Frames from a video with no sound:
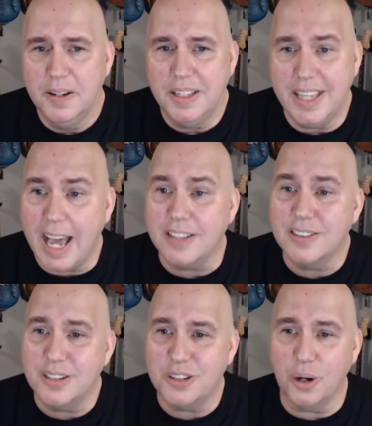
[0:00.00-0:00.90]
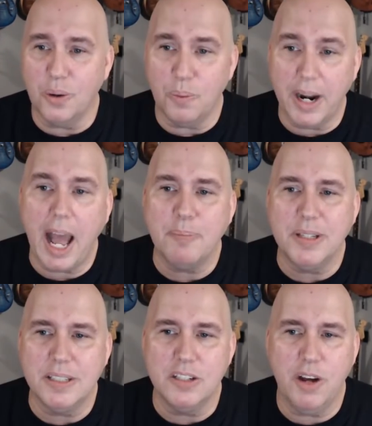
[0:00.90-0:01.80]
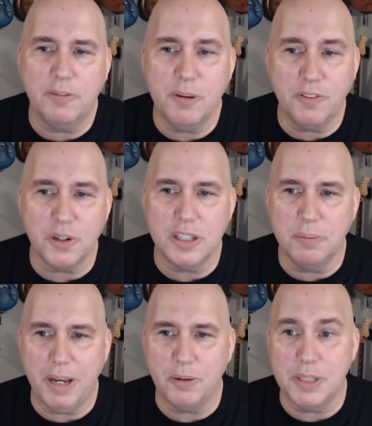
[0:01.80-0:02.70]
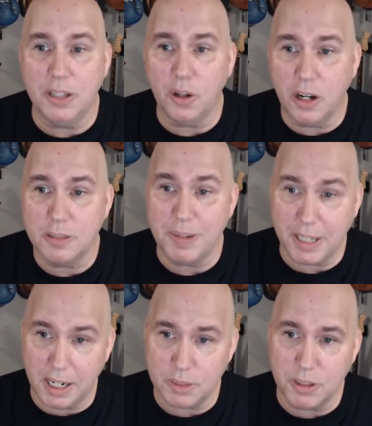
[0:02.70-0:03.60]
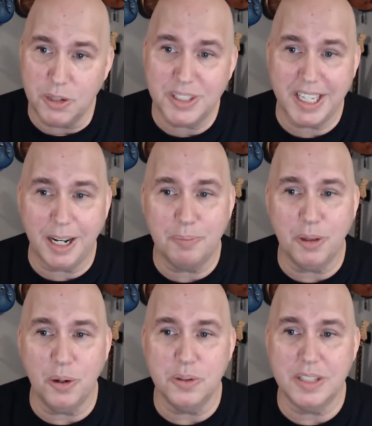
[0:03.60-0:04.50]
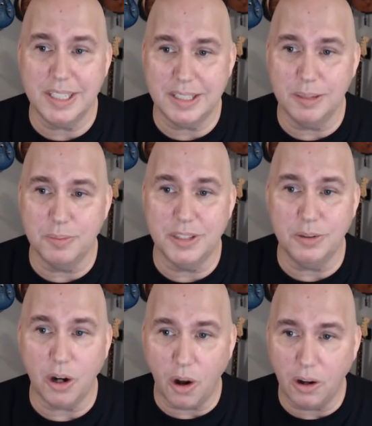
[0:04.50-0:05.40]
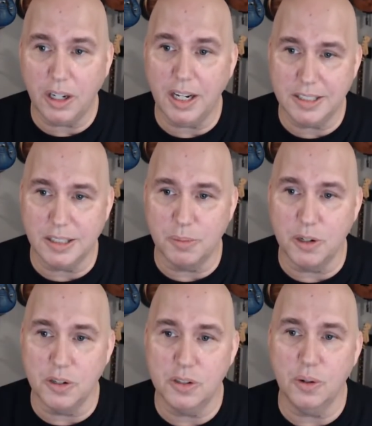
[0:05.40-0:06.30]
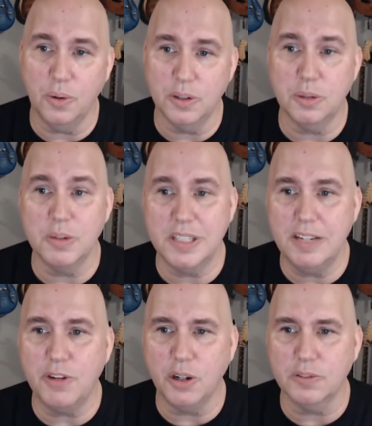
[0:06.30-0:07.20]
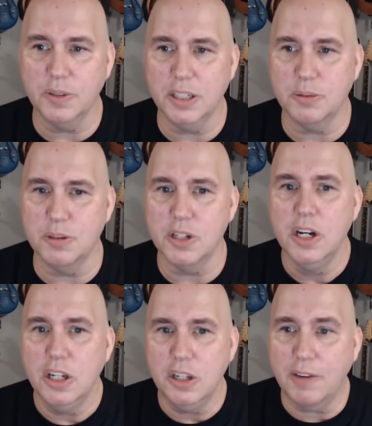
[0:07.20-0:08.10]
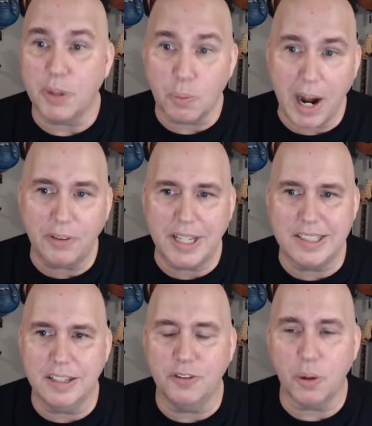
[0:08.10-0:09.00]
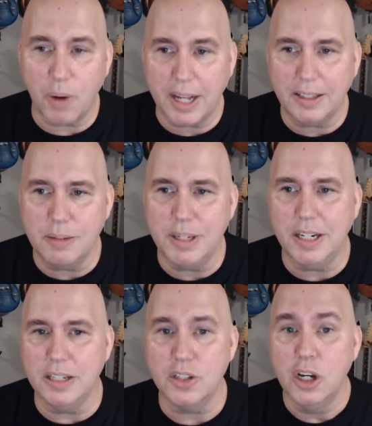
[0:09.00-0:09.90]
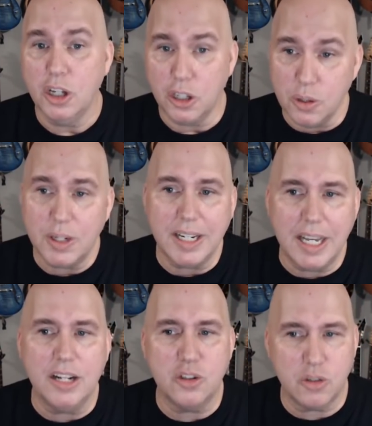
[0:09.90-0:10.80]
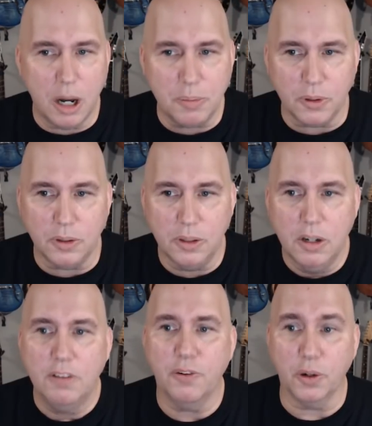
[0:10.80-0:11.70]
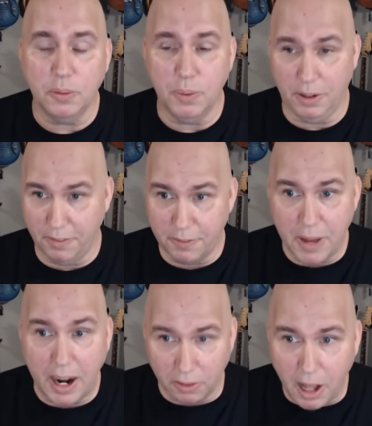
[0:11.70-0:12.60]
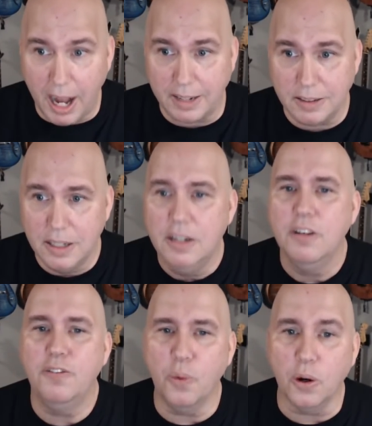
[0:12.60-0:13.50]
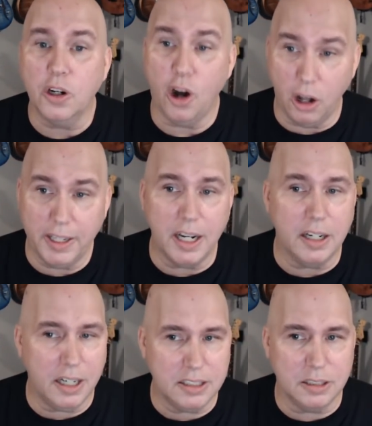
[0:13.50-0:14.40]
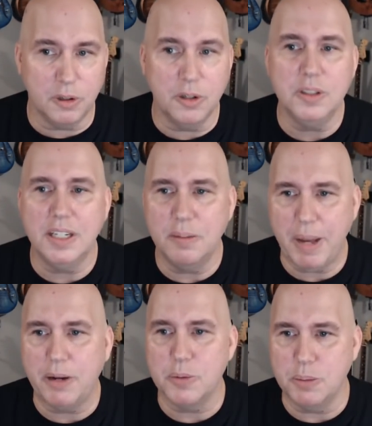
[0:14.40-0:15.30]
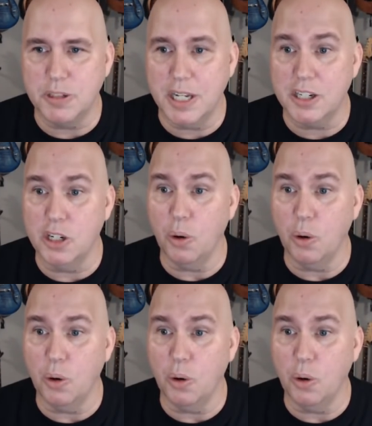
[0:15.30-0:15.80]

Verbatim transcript: Yes. So what happens is you have to be versed in the bankruptcy laws because when you set up those systems to call customers or to receive calls from customers, you have to route that stuff correctly because you can get in trouble for well, and a lot for calling a customer who's in bankruptcy protection,